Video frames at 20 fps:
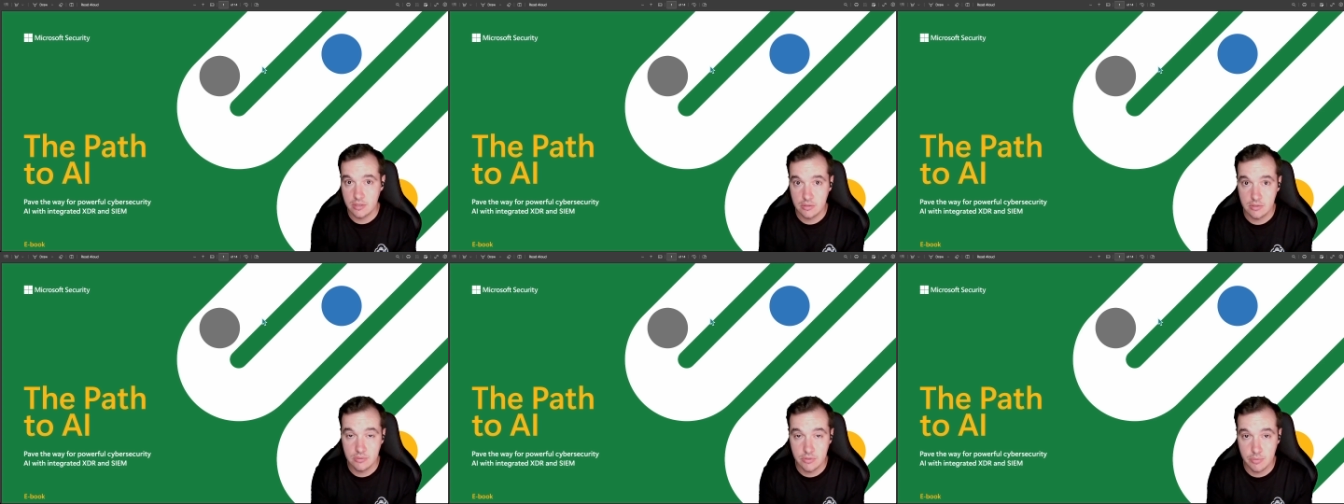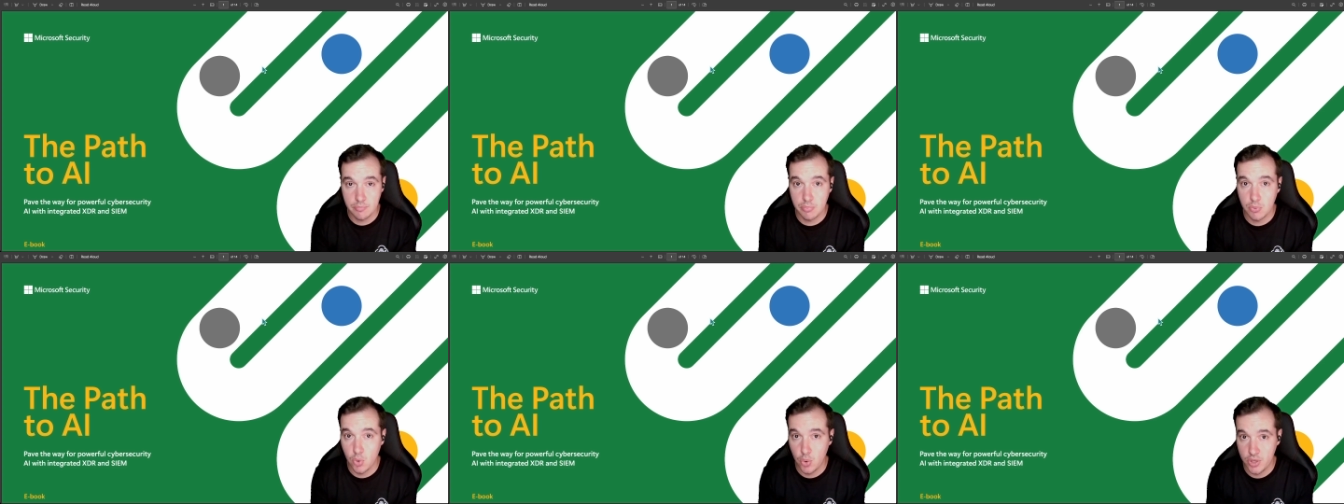
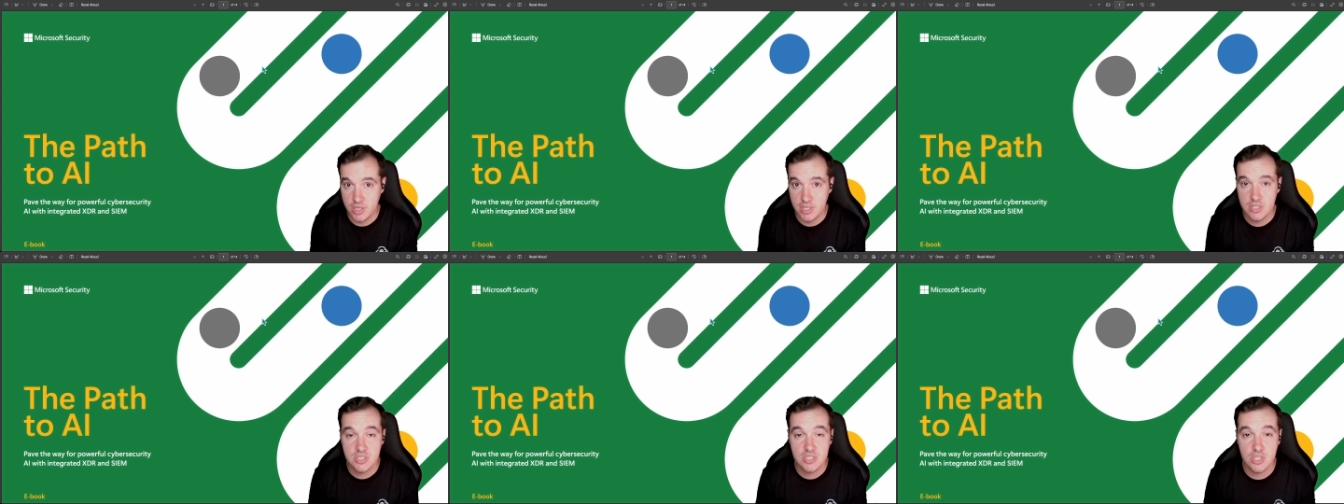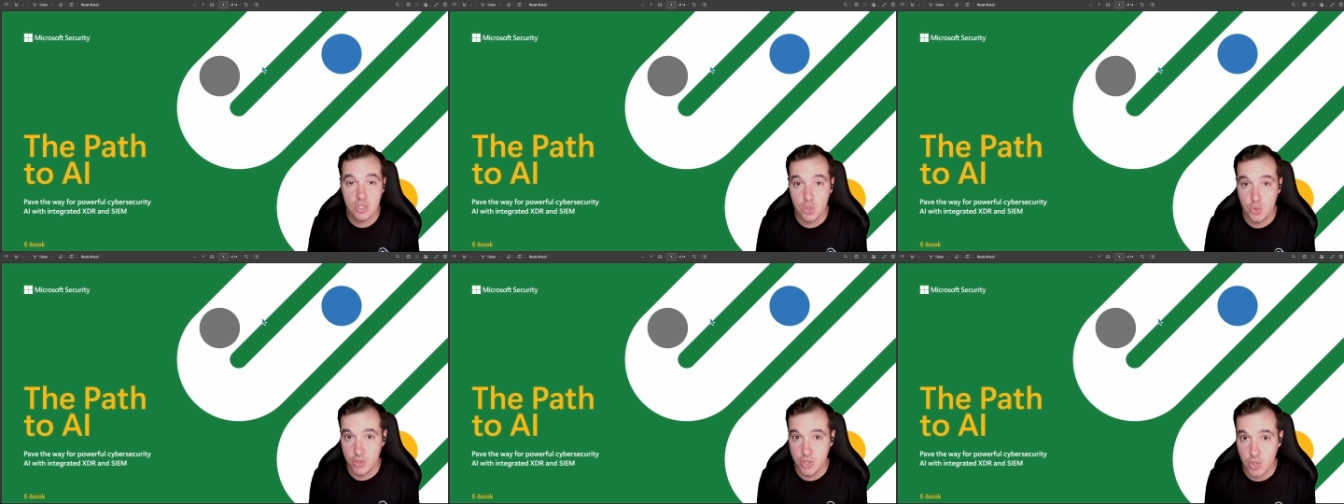deploying
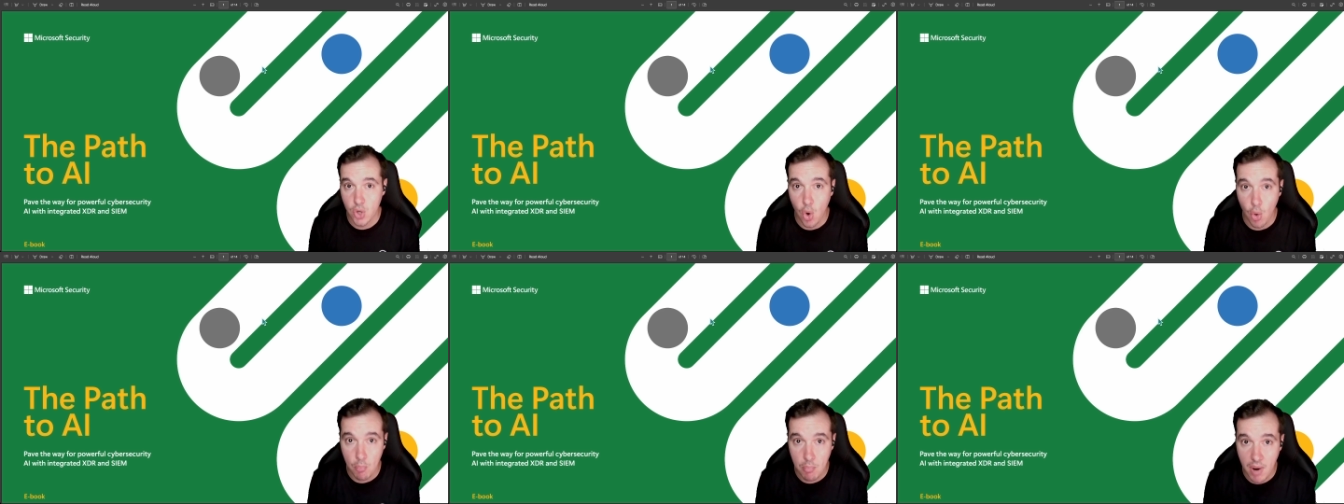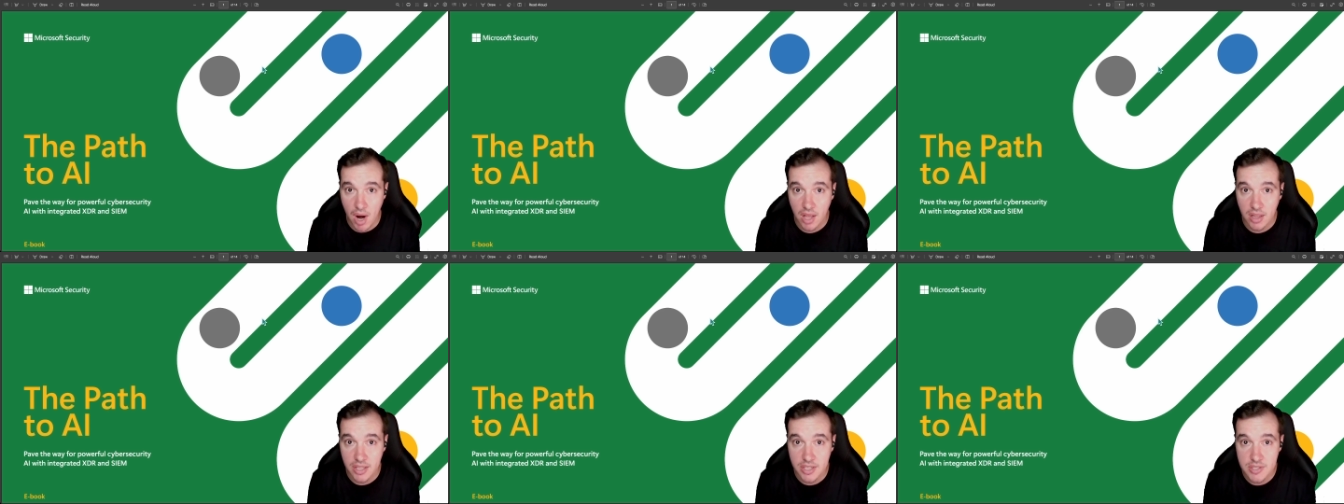Security
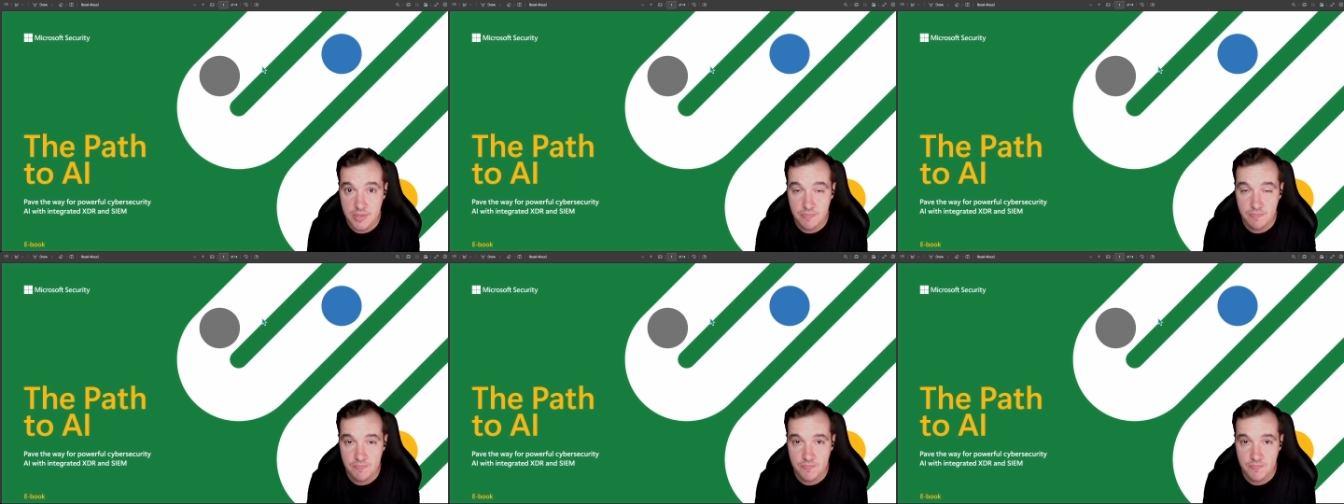Copilot.